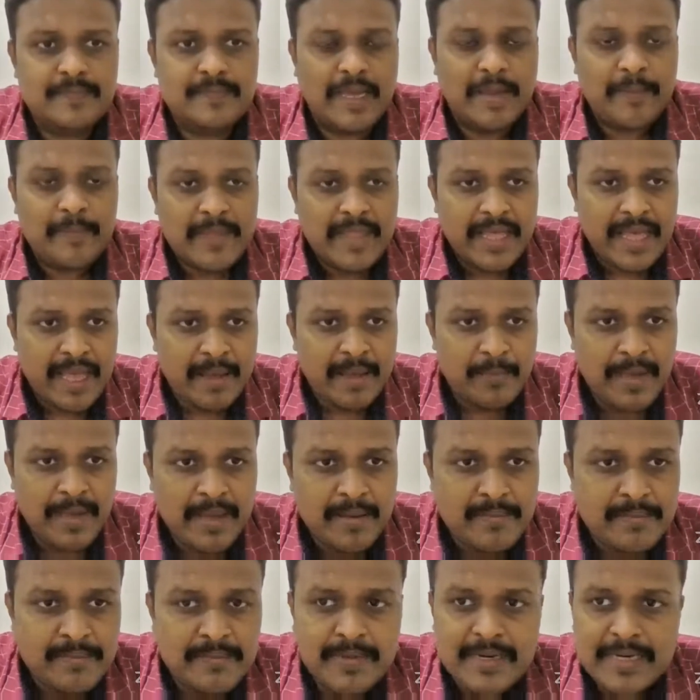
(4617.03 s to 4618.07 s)
I'm there,
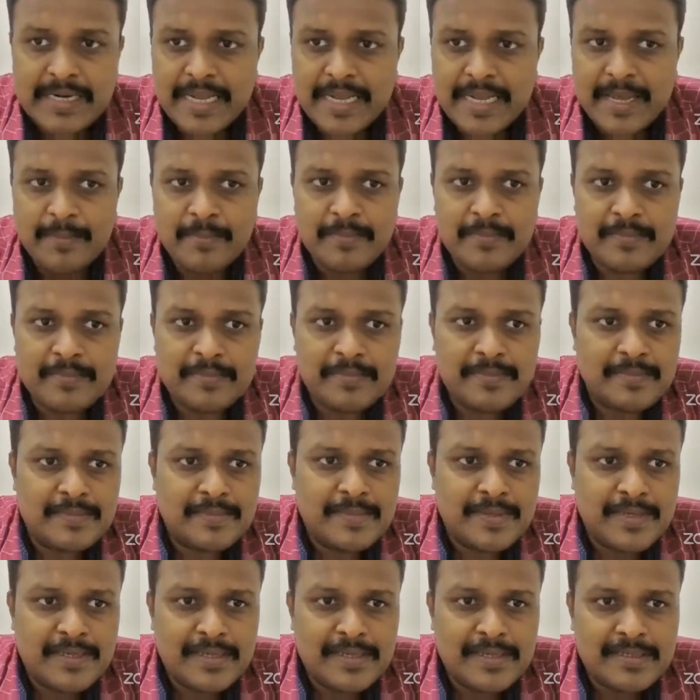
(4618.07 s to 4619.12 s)
ma'am, but I'm
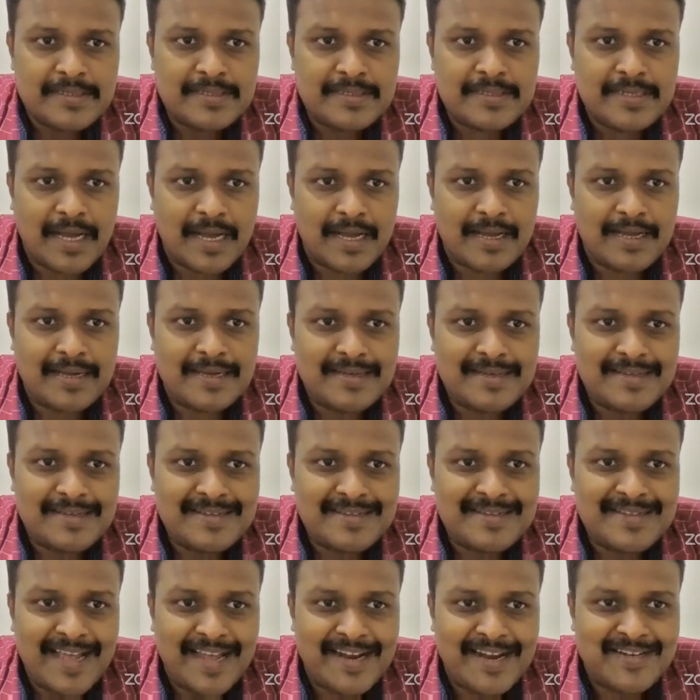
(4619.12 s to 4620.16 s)
stuck
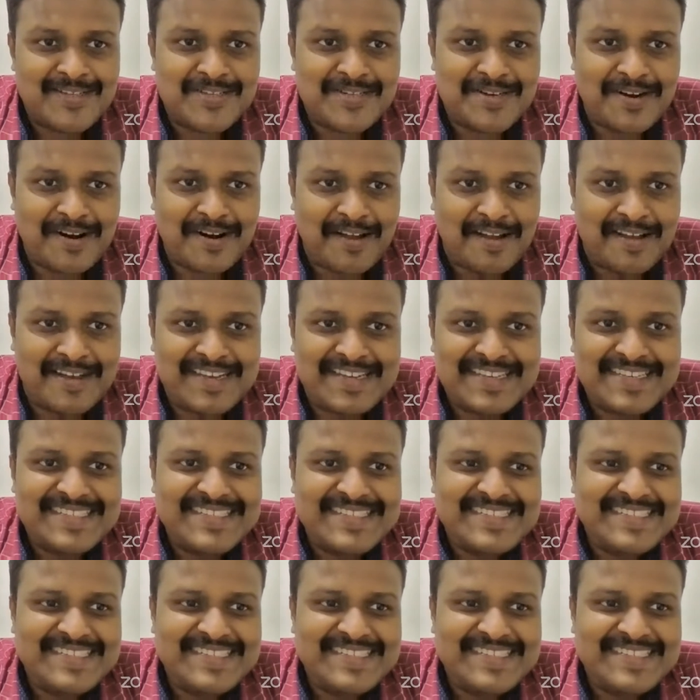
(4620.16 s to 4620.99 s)
and struck.